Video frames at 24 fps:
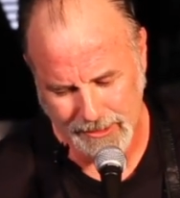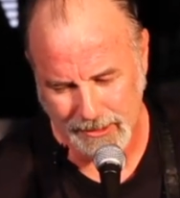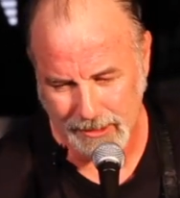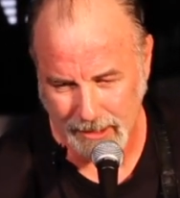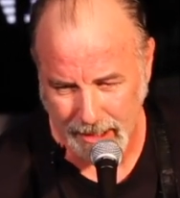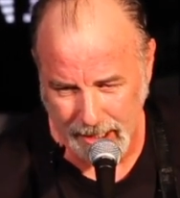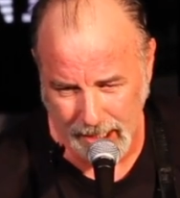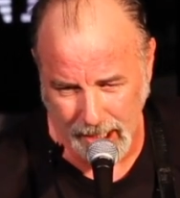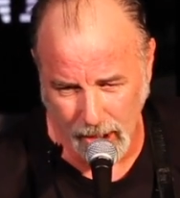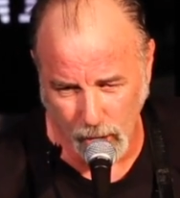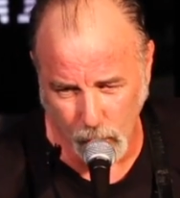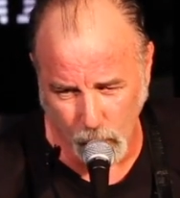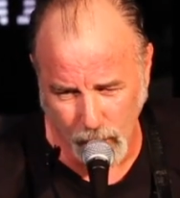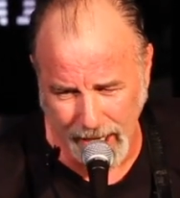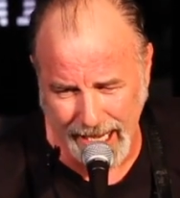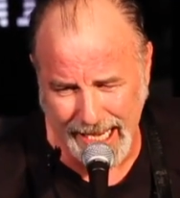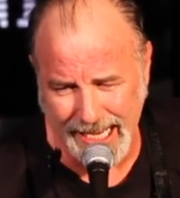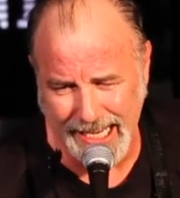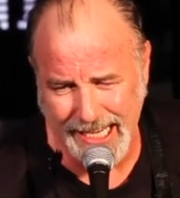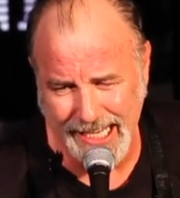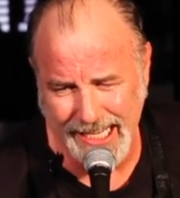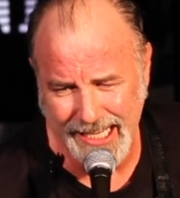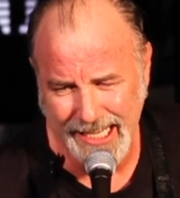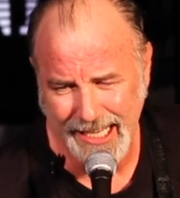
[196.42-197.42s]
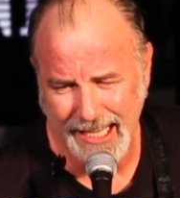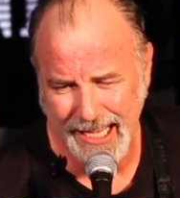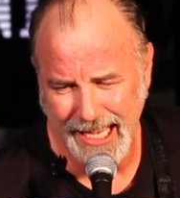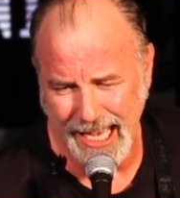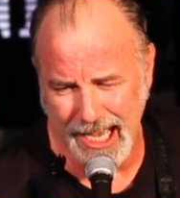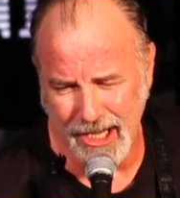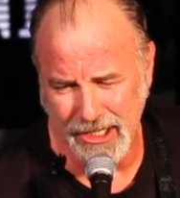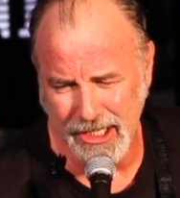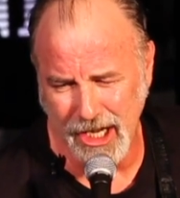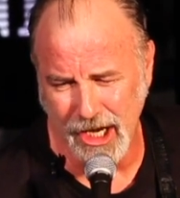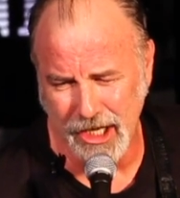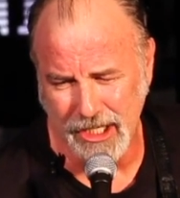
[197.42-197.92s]
I go, we?
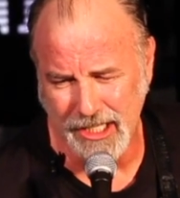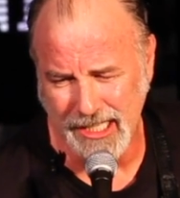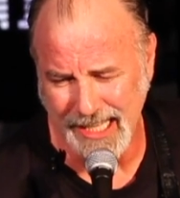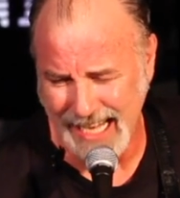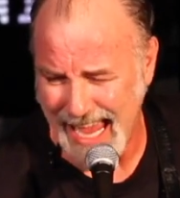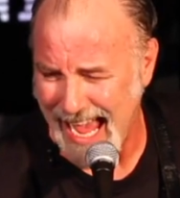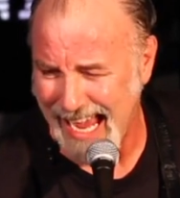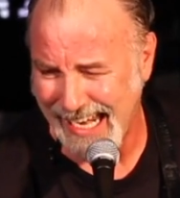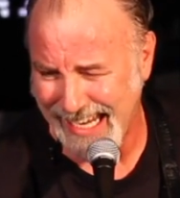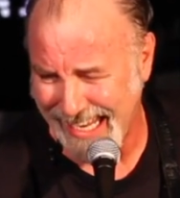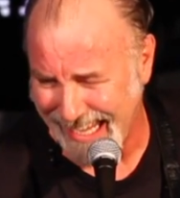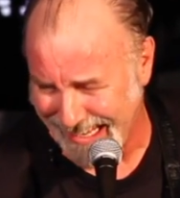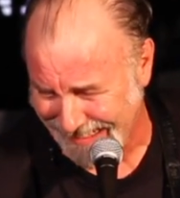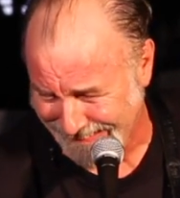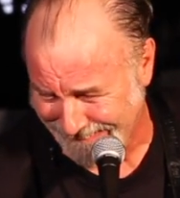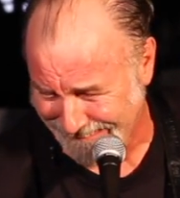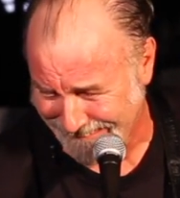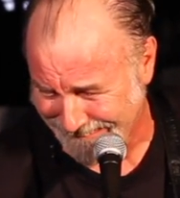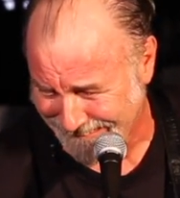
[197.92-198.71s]
Hell, you're Canadian.